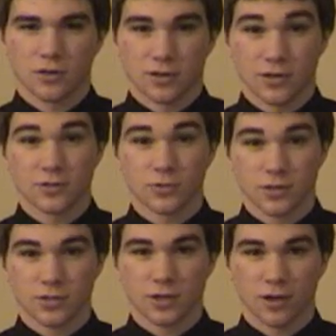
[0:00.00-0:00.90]
These
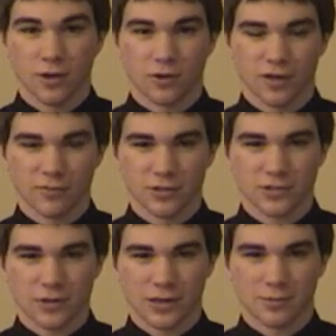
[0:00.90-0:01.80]
risks alone have
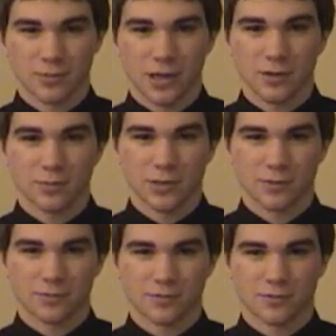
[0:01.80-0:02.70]
persuaded many people.